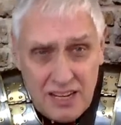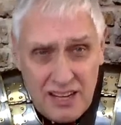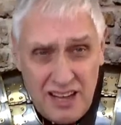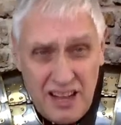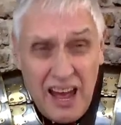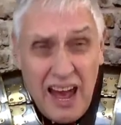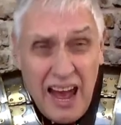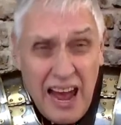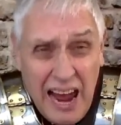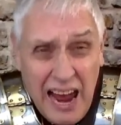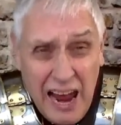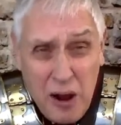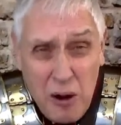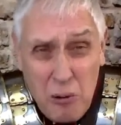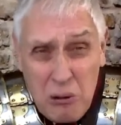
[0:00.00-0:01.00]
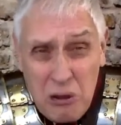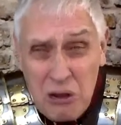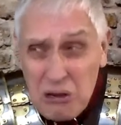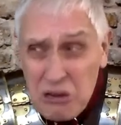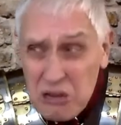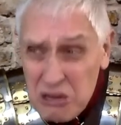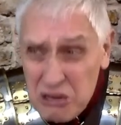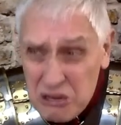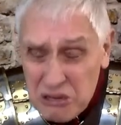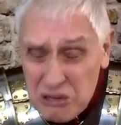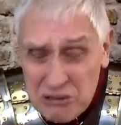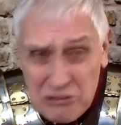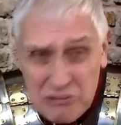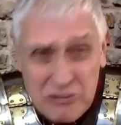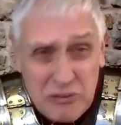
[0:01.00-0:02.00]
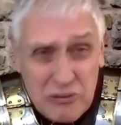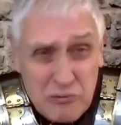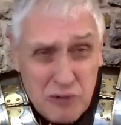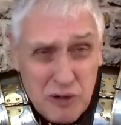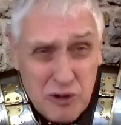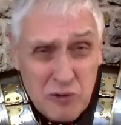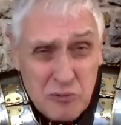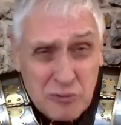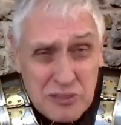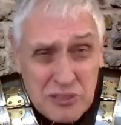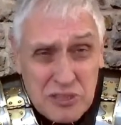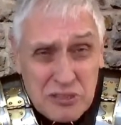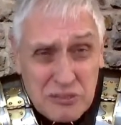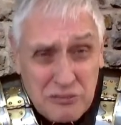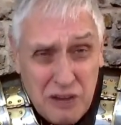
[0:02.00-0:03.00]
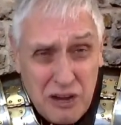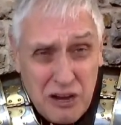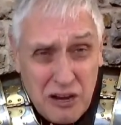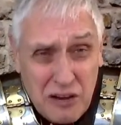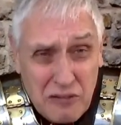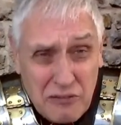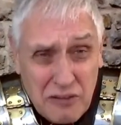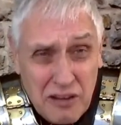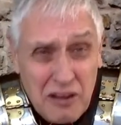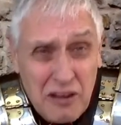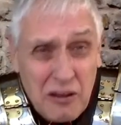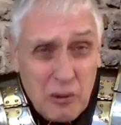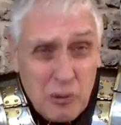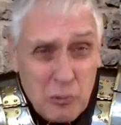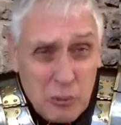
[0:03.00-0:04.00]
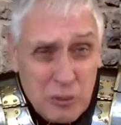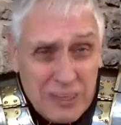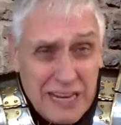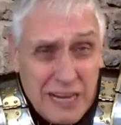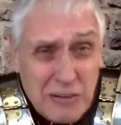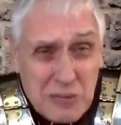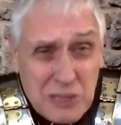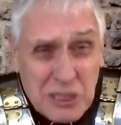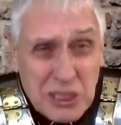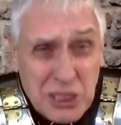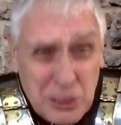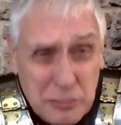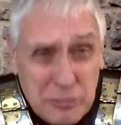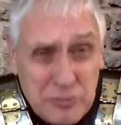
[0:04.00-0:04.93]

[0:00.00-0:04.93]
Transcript: How on earth did the Romans survive without a cup of